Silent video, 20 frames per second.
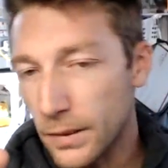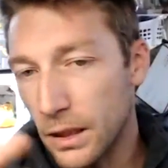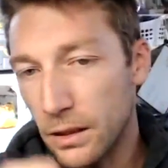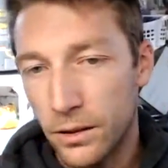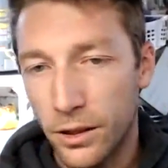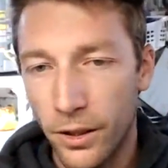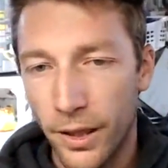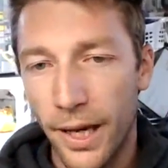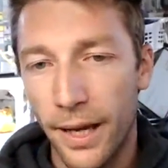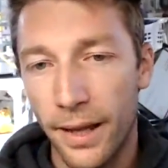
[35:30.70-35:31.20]

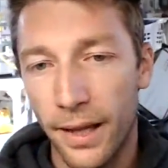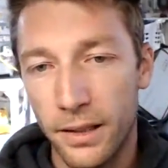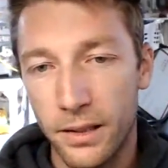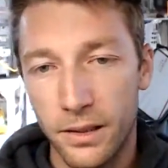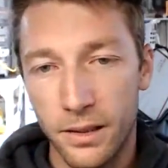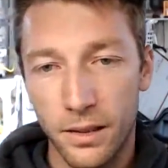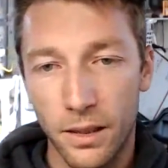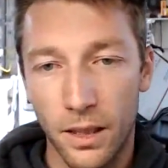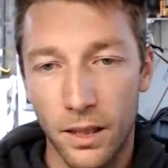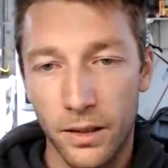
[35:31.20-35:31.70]
So yeah,
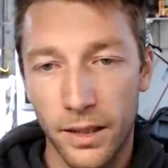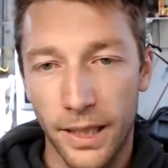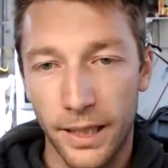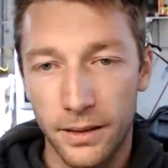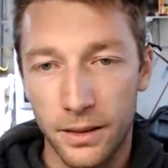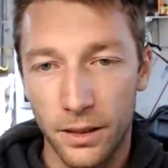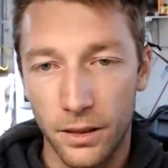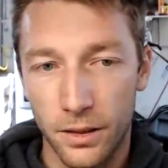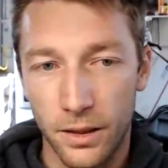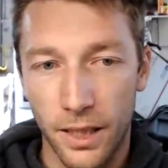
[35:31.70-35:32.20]
that's okay.
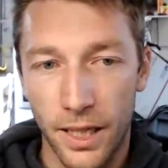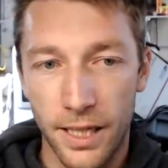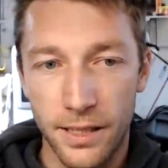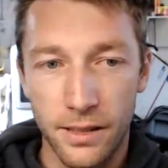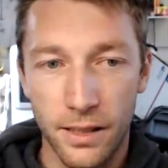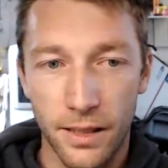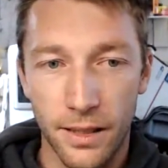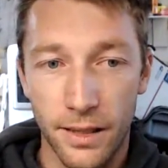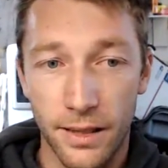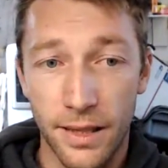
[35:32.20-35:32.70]
So
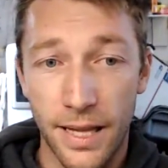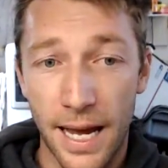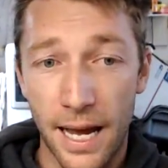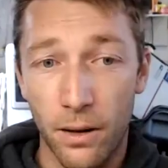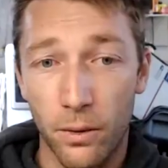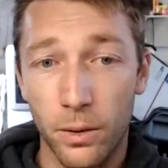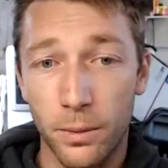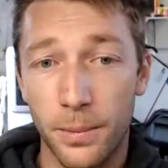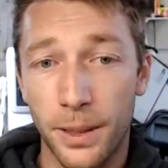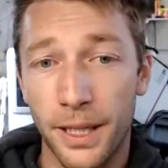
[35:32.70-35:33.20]
Kreis,
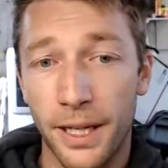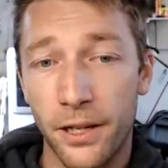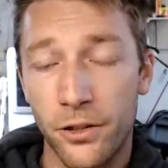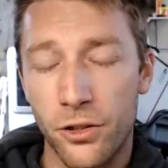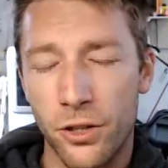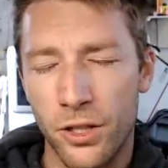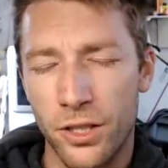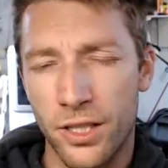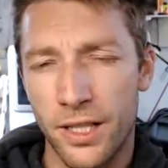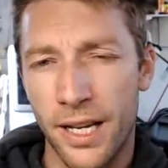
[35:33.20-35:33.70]
that would be
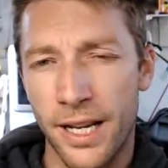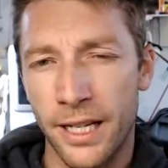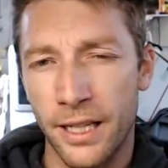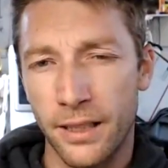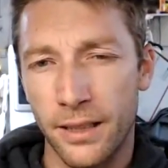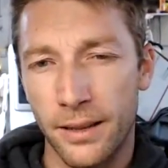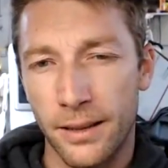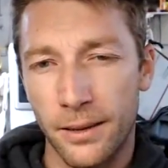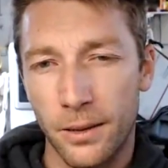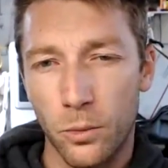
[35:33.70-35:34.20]
interesting.
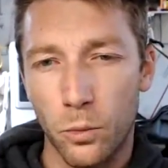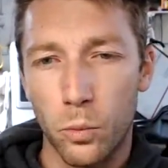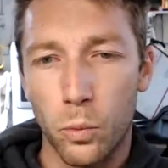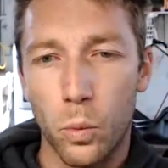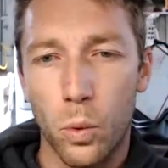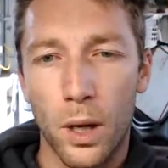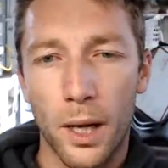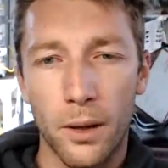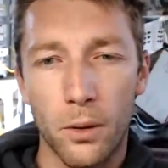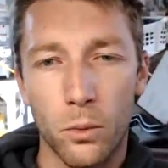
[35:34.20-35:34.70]

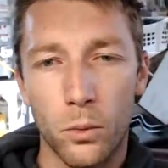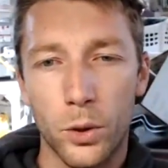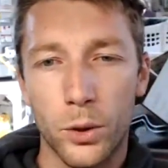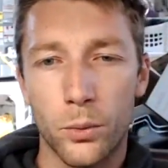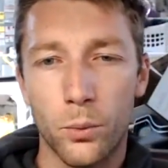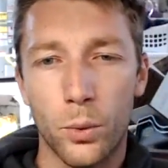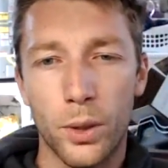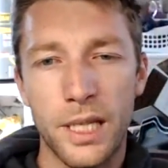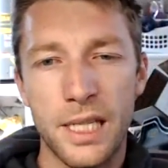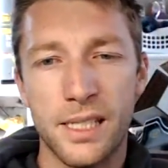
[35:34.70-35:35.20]
What
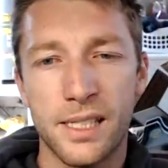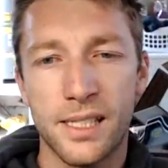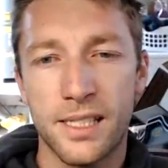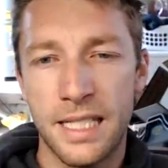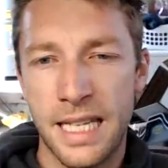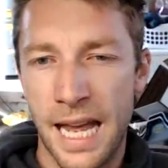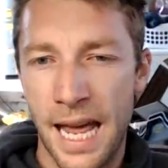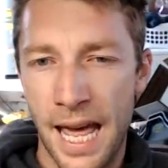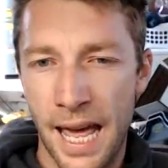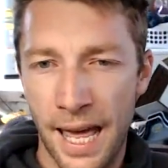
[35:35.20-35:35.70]
would we
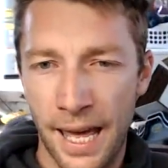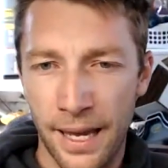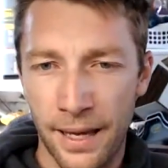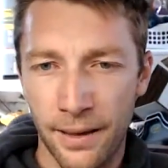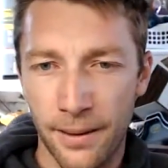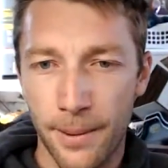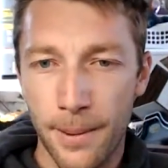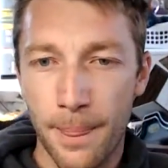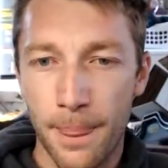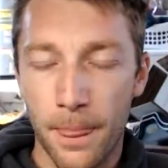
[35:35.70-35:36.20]

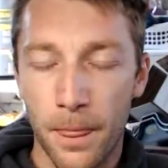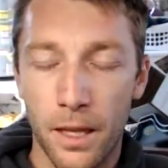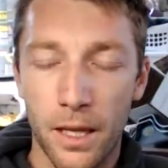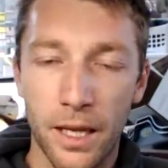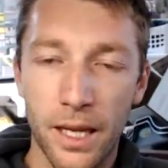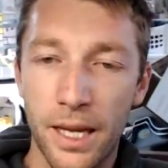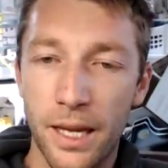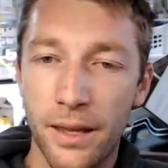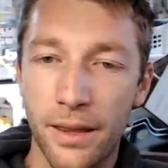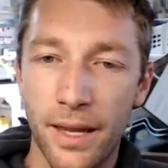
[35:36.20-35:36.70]
say
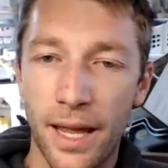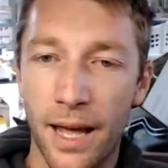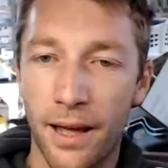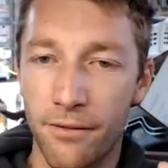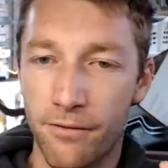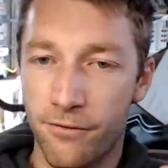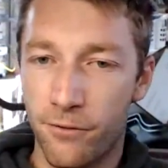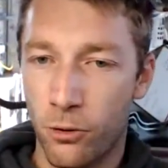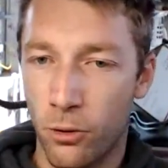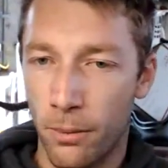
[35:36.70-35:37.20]
in
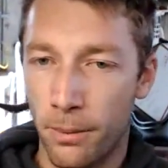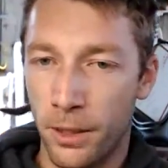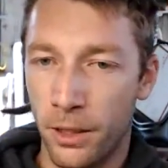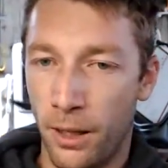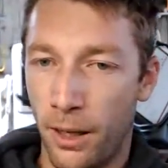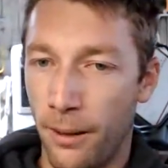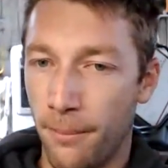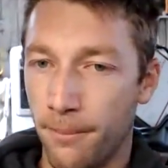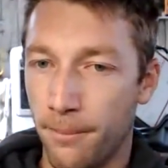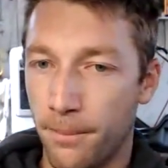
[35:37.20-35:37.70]
that
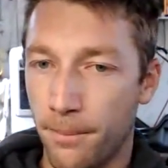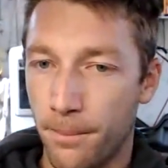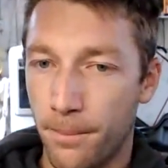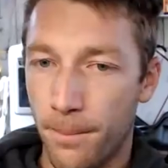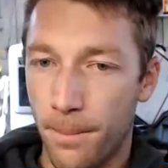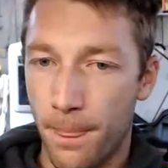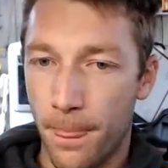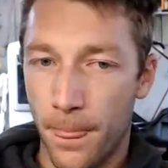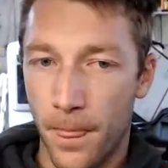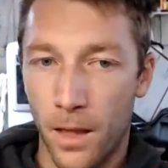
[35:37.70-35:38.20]
formula?
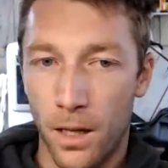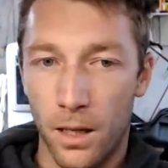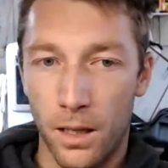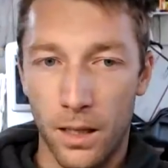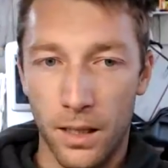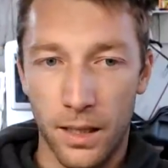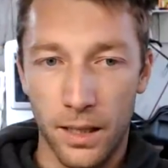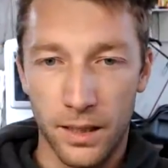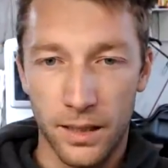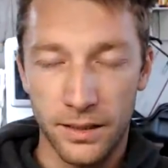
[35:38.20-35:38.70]

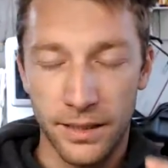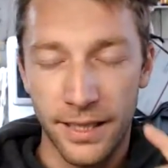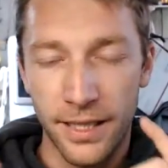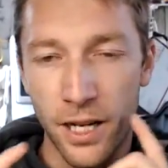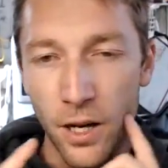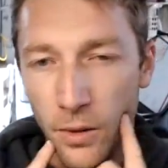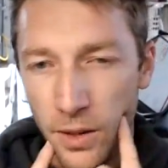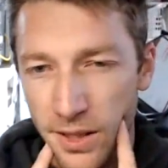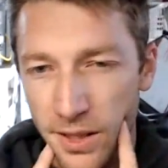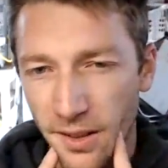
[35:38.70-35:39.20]
Because I
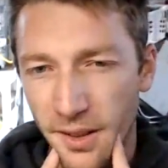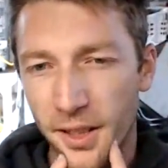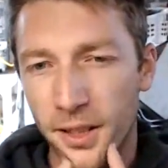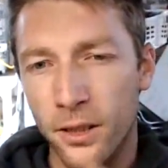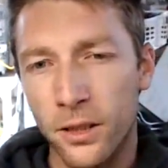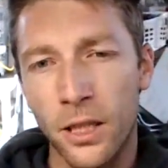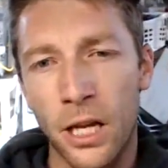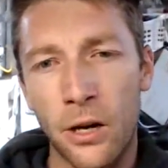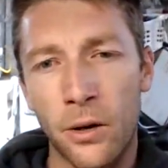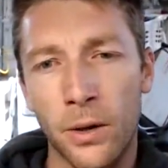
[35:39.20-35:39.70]
know it's a
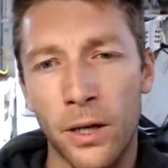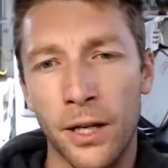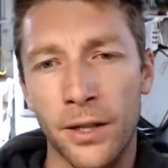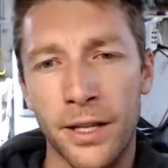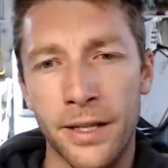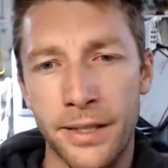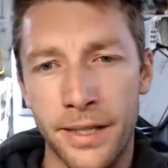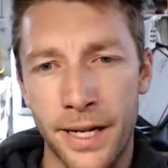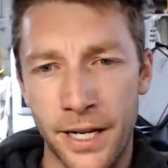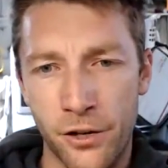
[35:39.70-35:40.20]
little lower on
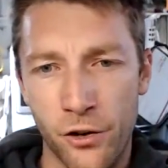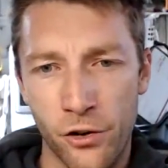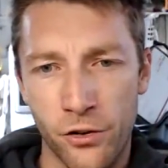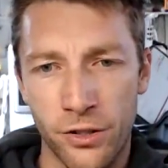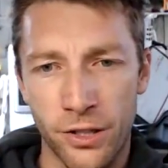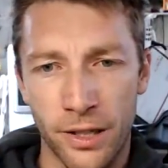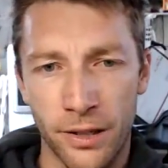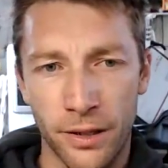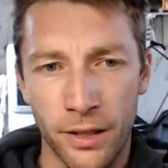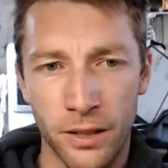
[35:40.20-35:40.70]
the
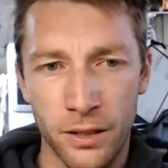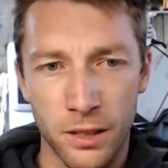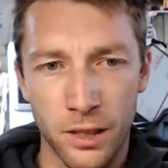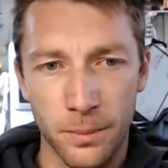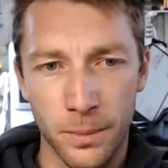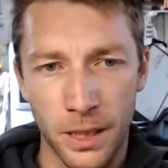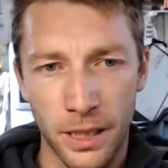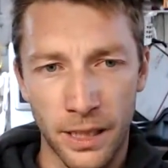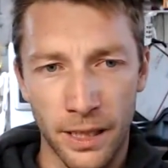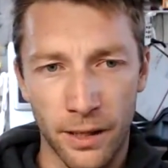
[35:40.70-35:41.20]
nitrogen than
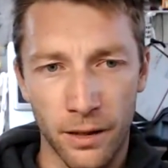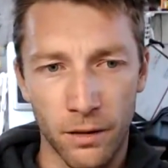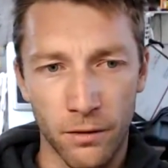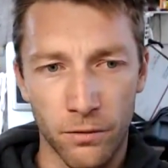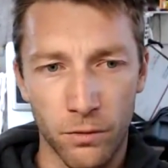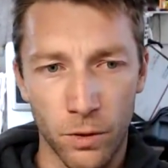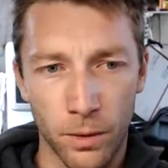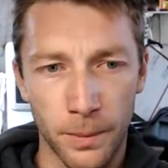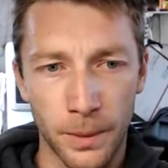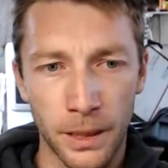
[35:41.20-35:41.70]
some of the other
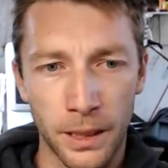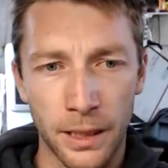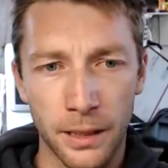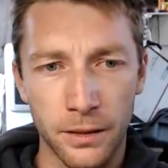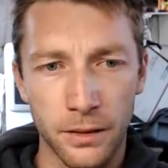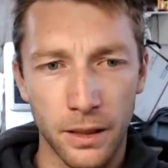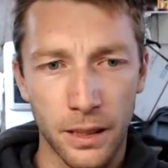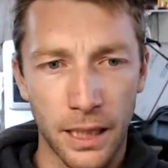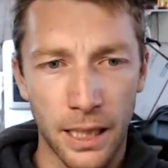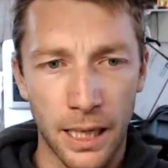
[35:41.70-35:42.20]

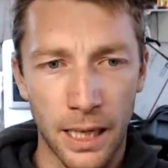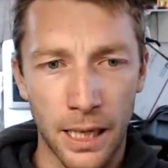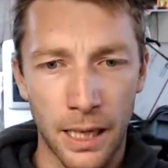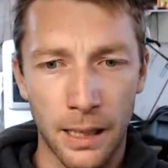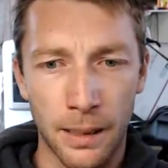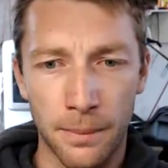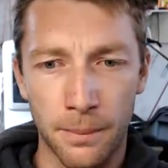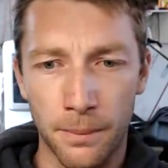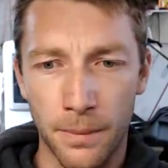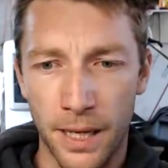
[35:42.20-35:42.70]
formulas.
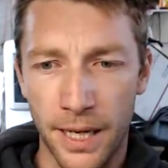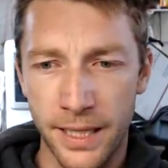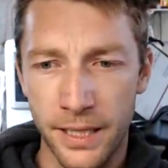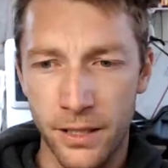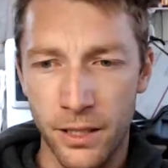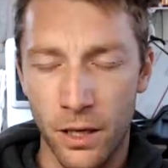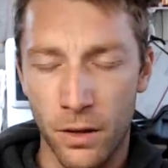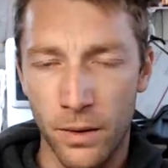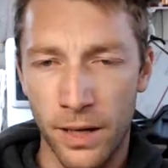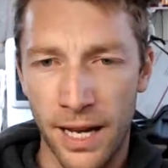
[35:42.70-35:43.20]
I
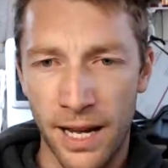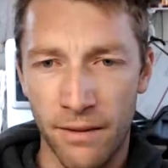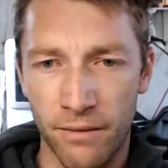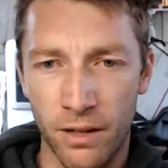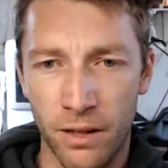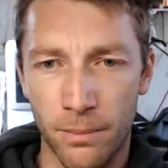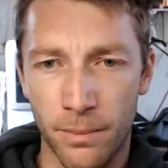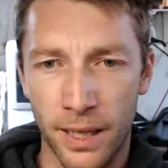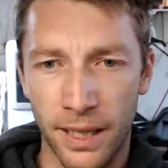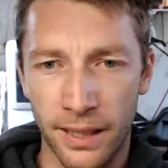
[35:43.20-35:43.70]
don't have
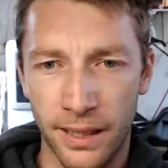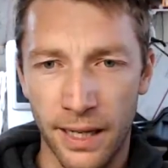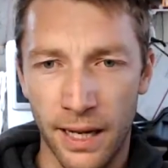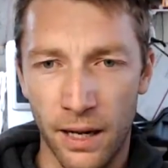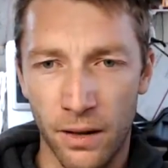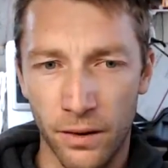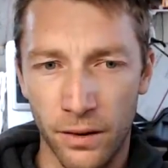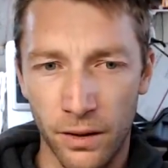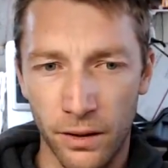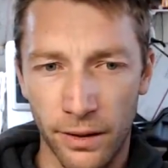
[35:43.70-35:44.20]
it in my
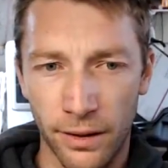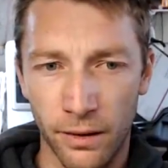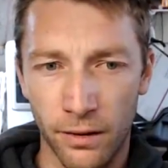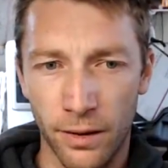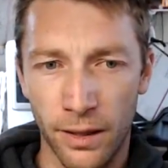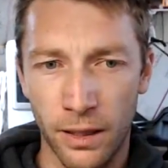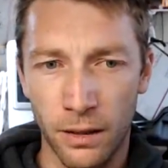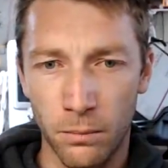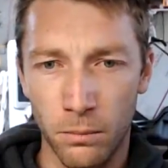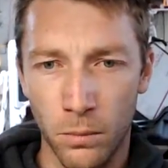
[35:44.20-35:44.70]
calculator
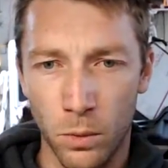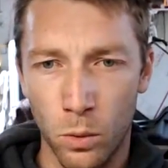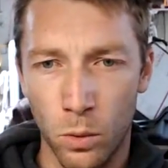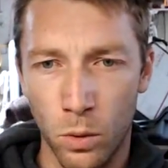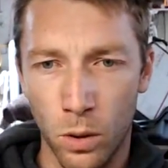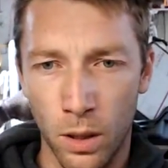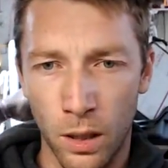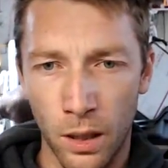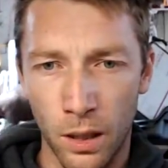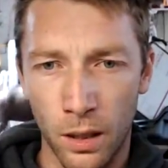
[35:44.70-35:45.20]

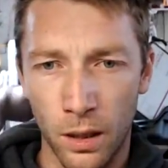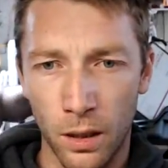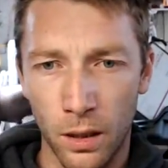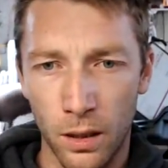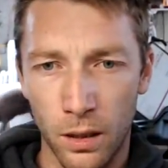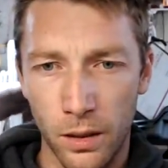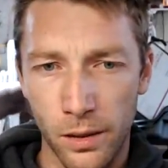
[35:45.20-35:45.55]
anymore.